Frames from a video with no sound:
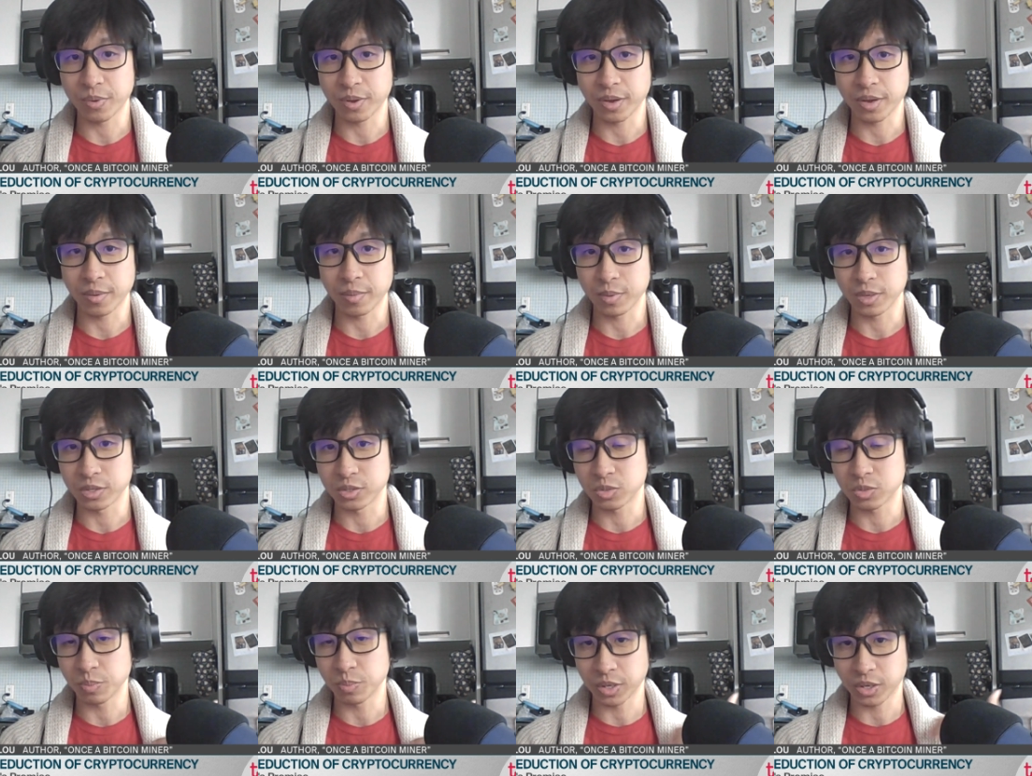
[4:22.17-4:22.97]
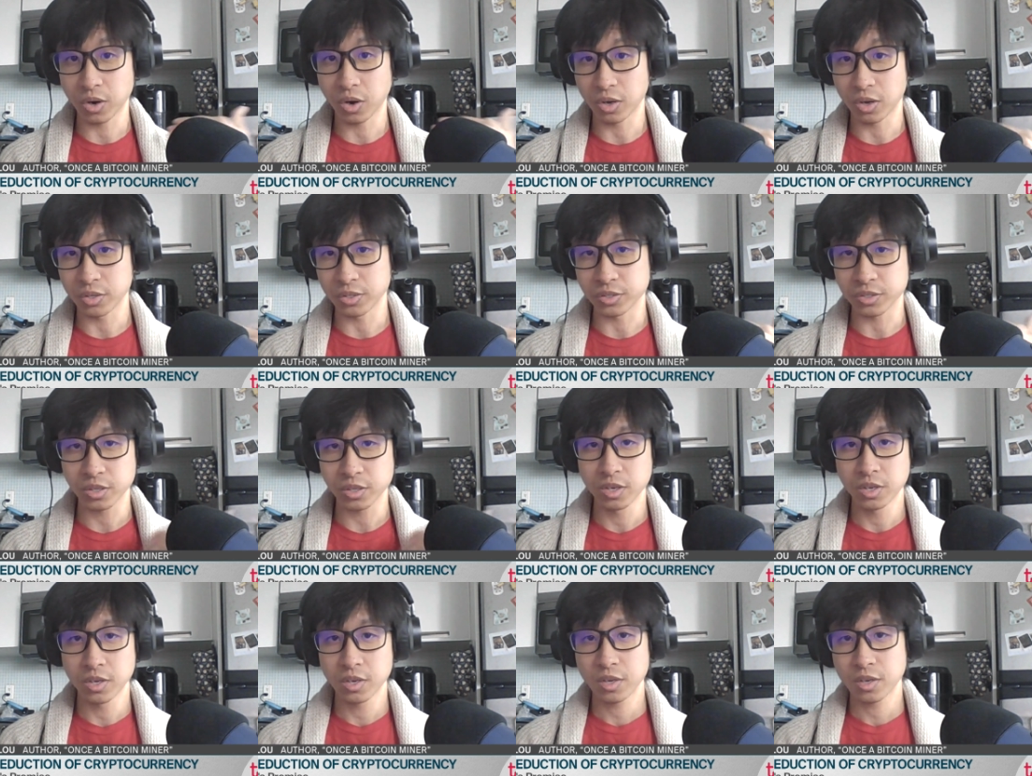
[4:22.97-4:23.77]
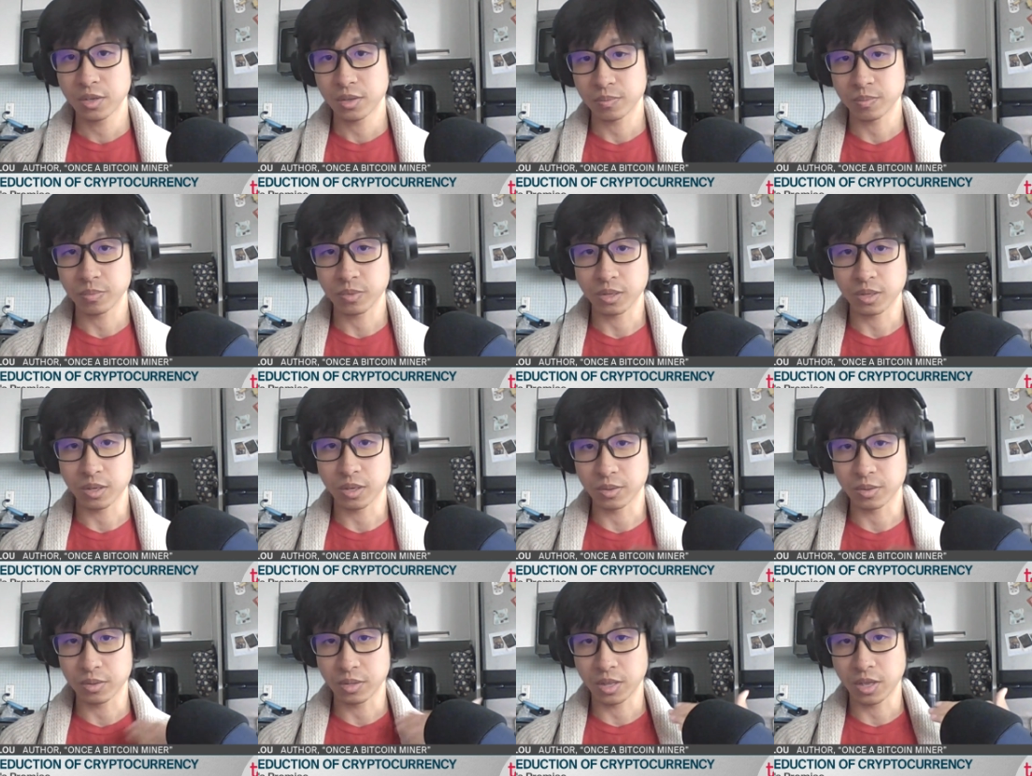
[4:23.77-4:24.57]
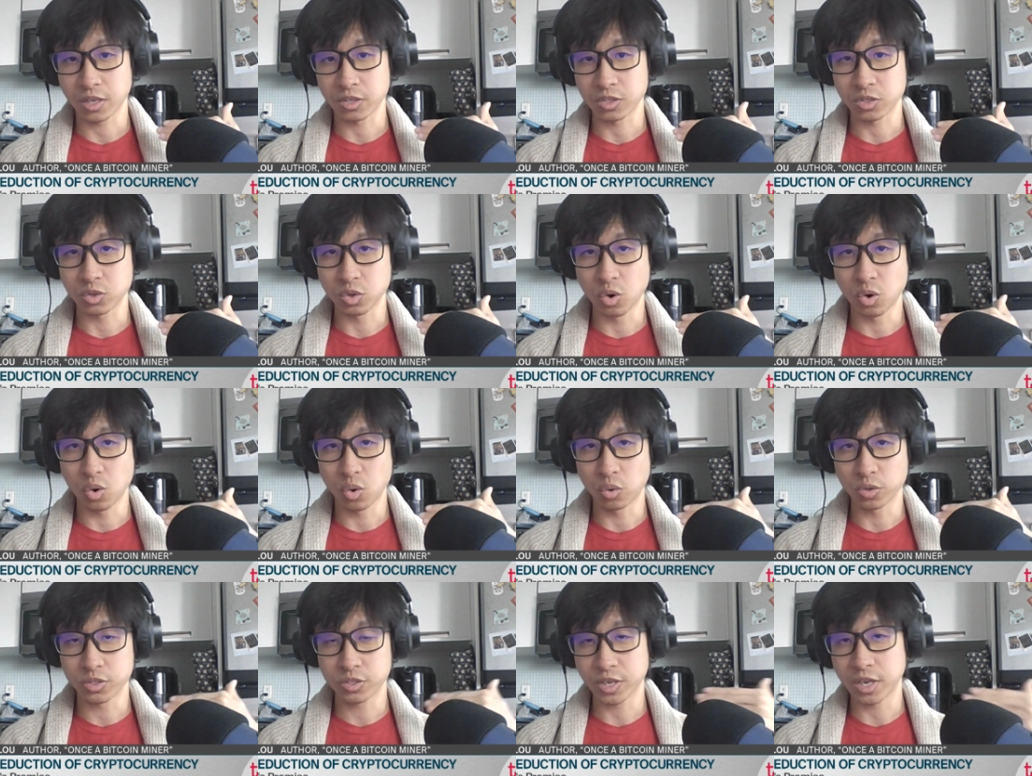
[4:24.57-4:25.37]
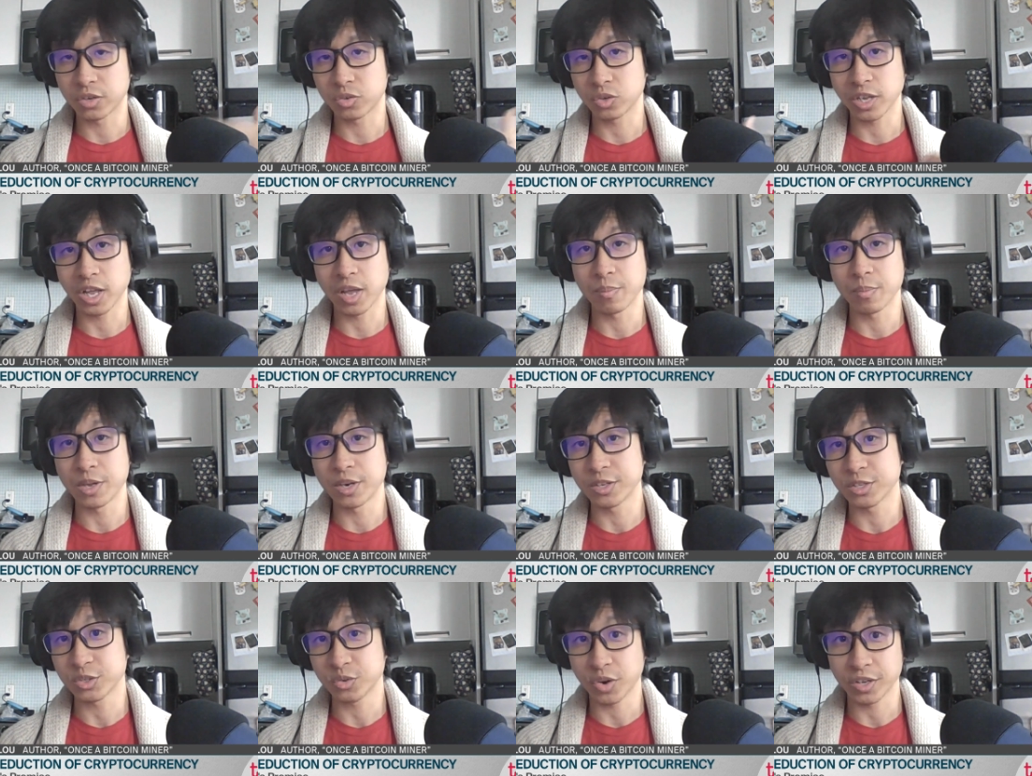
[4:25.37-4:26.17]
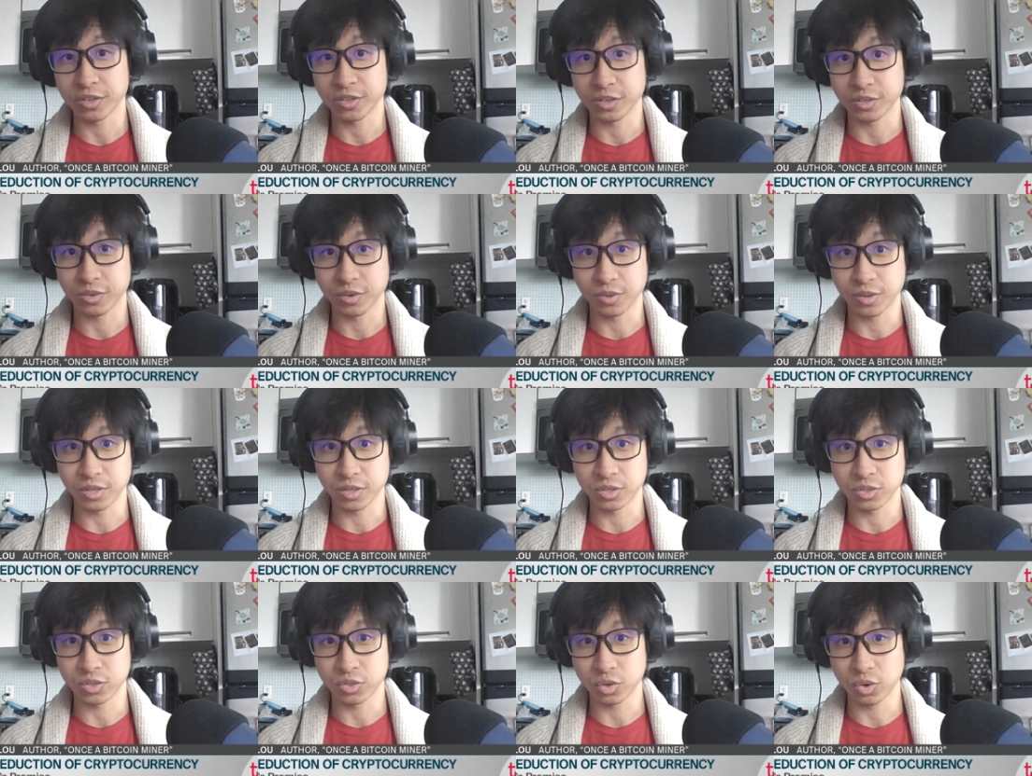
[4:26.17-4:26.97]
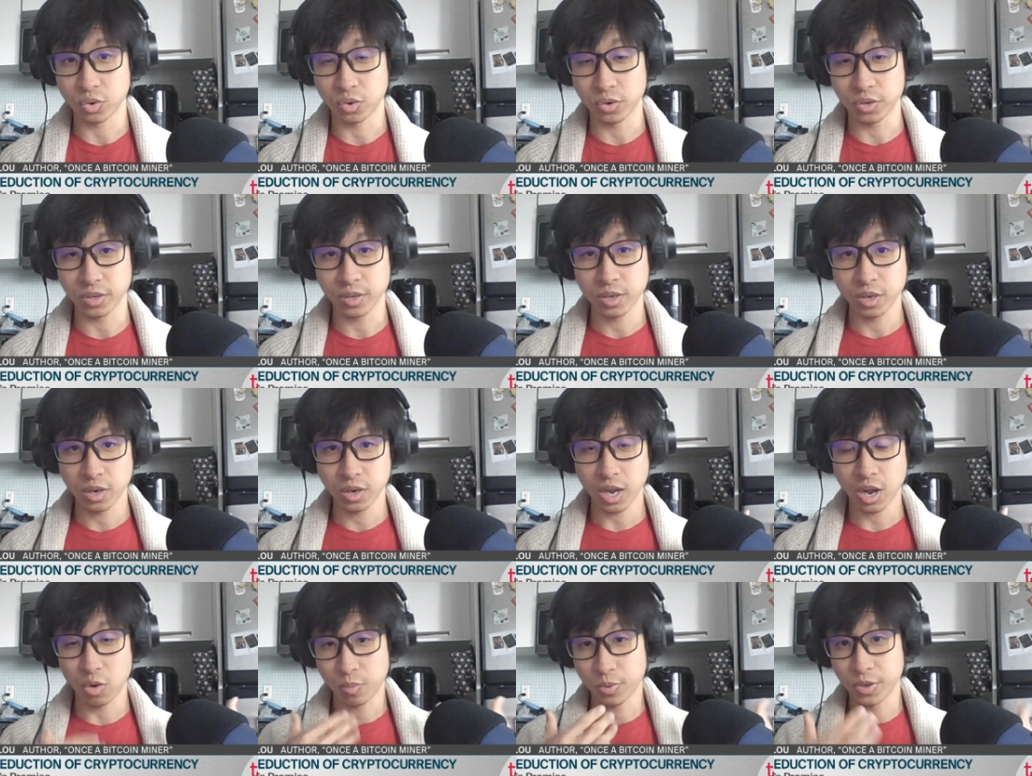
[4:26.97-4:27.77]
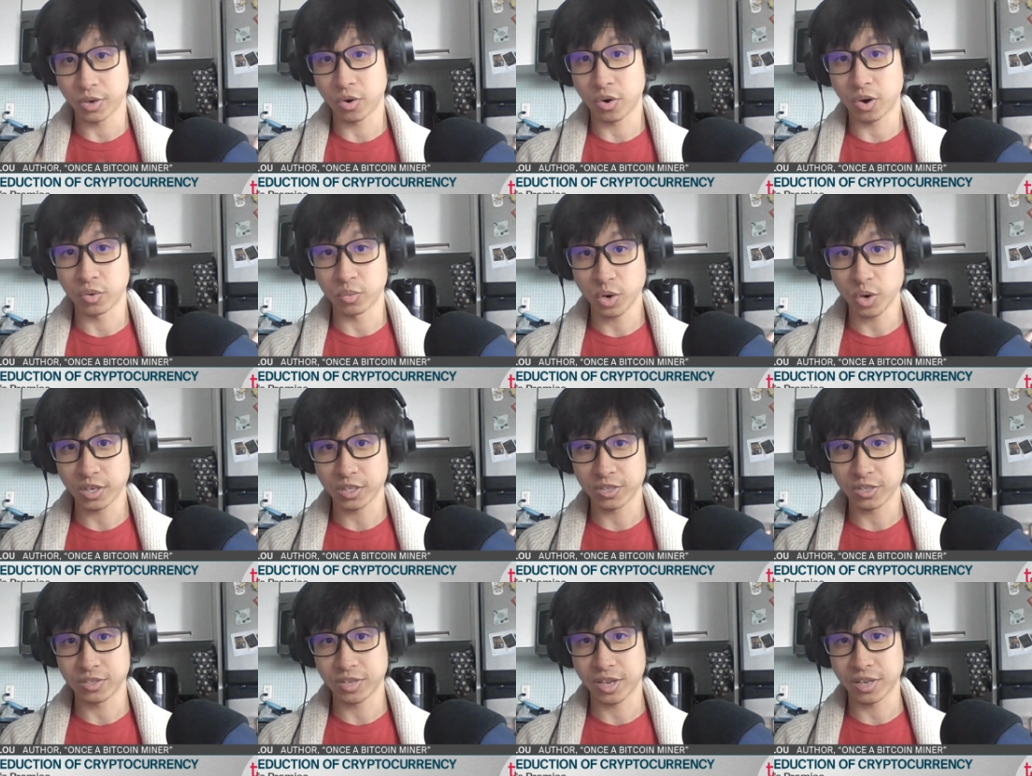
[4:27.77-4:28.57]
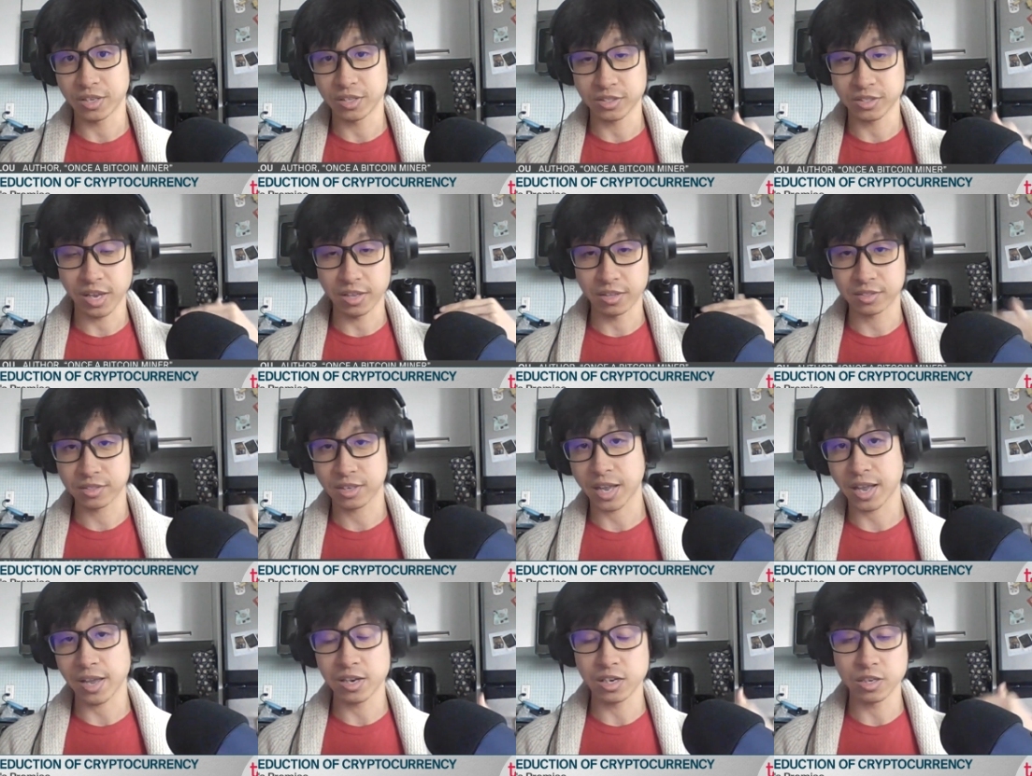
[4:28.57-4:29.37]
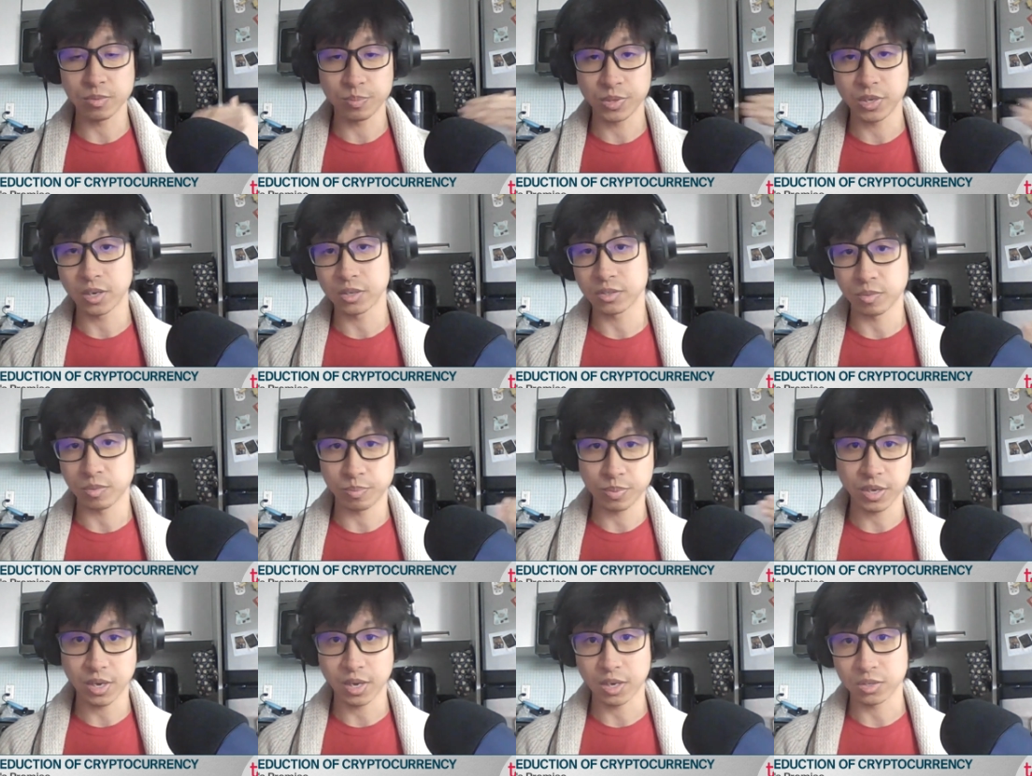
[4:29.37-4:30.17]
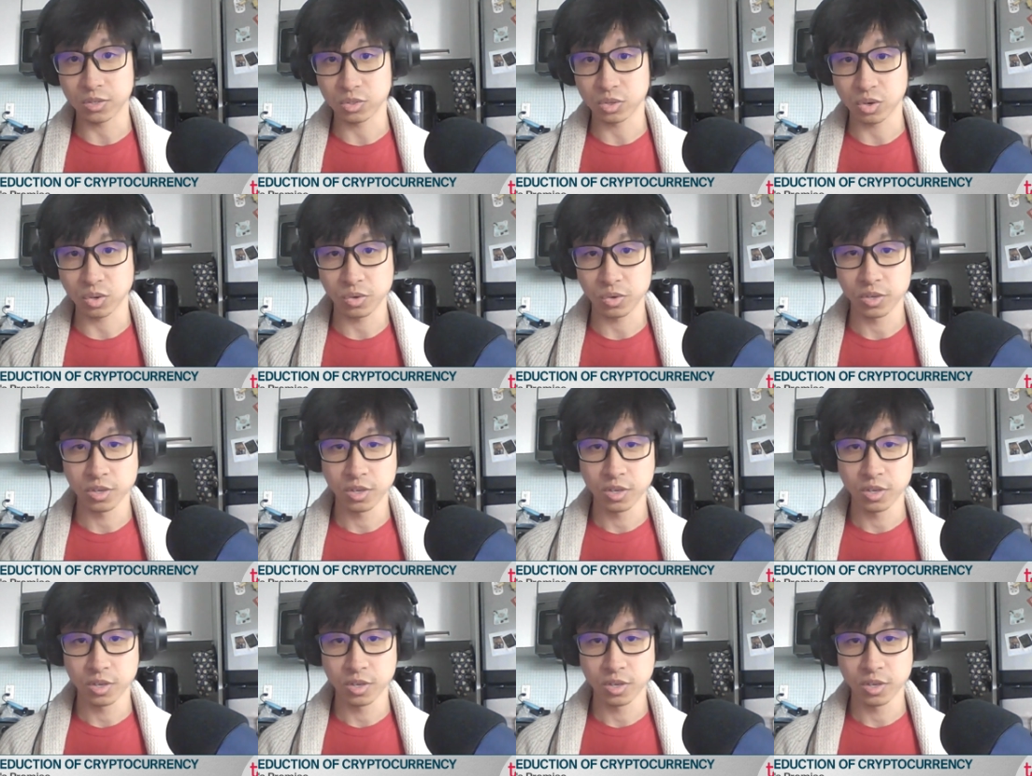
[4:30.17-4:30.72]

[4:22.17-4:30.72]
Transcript: Uh, it's because there's no central administrator to this. So how Bitcoin works is that it's entirely peer to peer. So